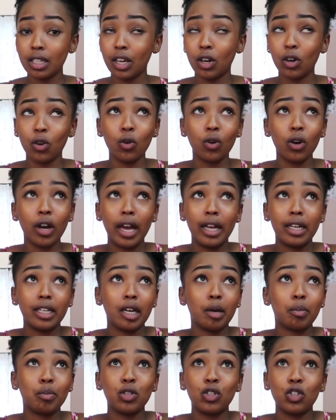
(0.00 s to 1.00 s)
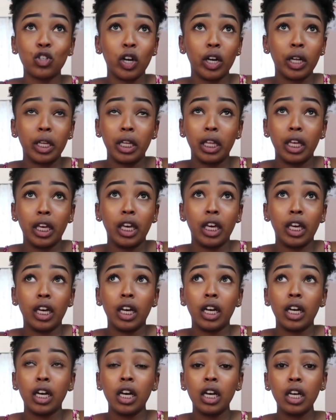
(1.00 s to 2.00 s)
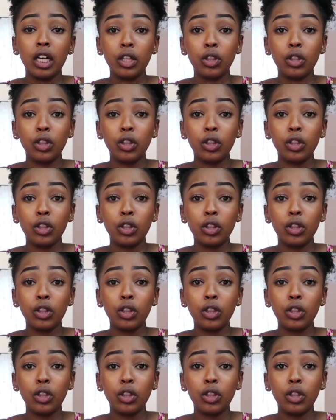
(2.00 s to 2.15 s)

They end up struggling